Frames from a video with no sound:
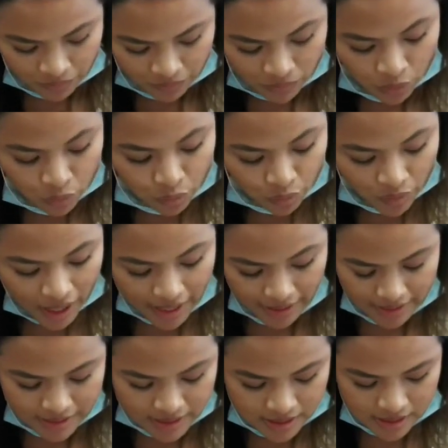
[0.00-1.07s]

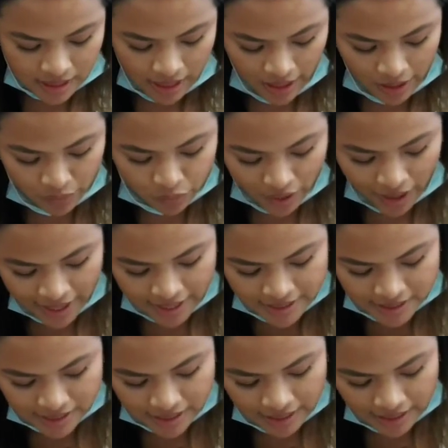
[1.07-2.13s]
Race. Okay, race
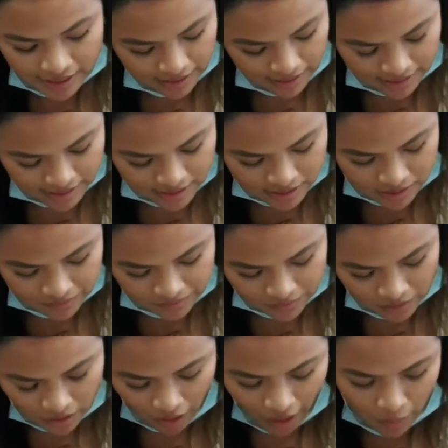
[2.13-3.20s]
is.
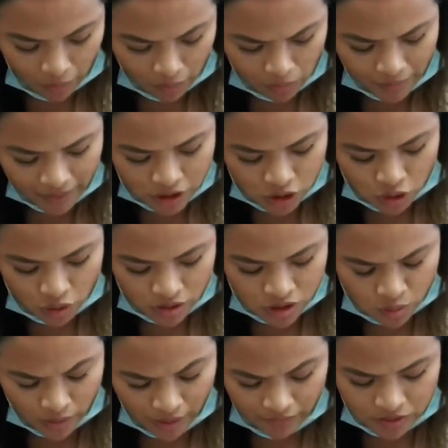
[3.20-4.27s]
All right, what would be to the
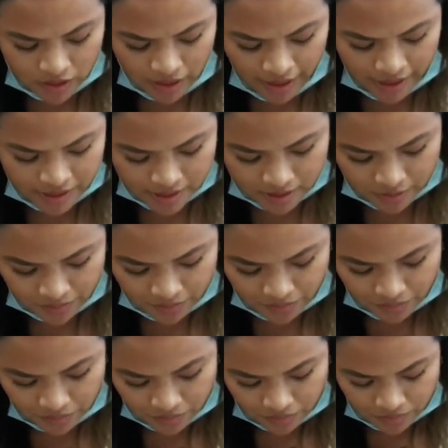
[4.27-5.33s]
swift, class?
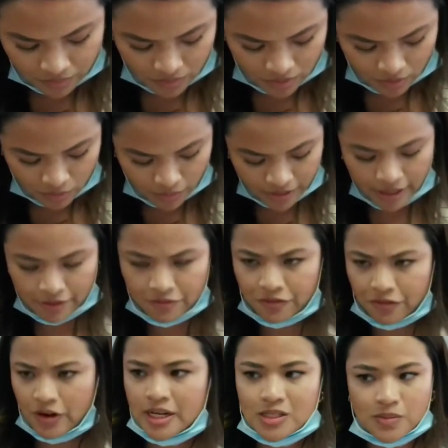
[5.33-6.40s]
What kind of
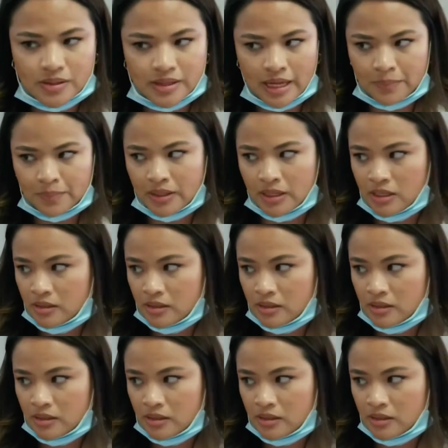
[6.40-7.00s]
phrase would that be?